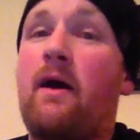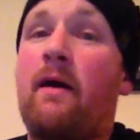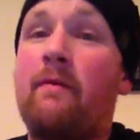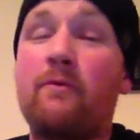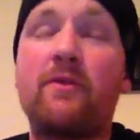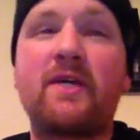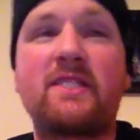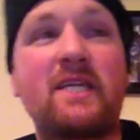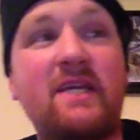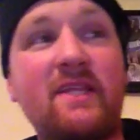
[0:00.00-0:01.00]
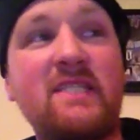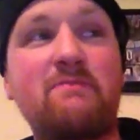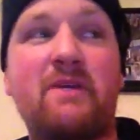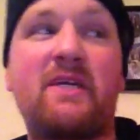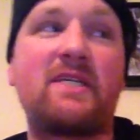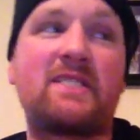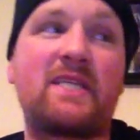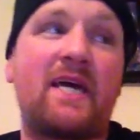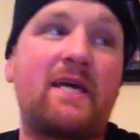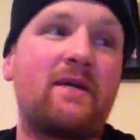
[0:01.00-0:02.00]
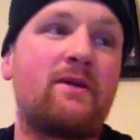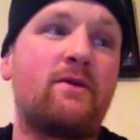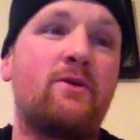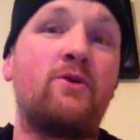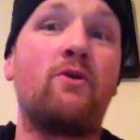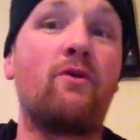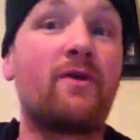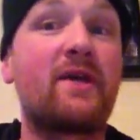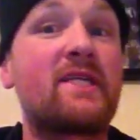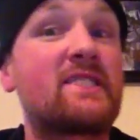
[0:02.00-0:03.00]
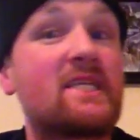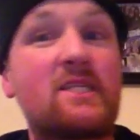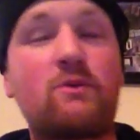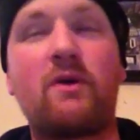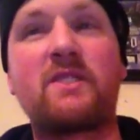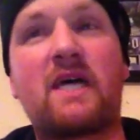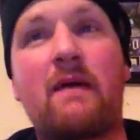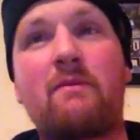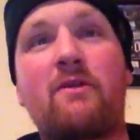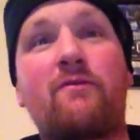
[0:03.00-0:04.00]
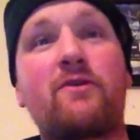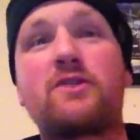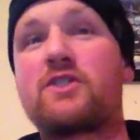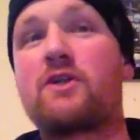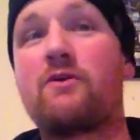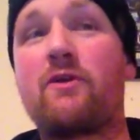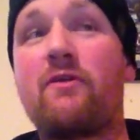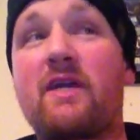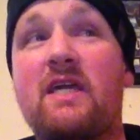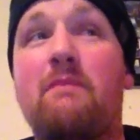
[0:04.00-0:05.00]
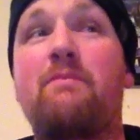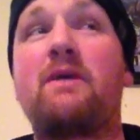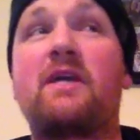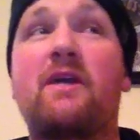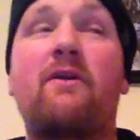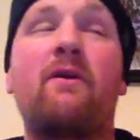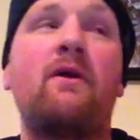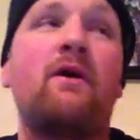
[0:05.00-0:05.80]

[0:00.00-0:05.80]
I'm only gonna tell you this because, like, you're only gonna see this one time at your first show and you're lucky to be here.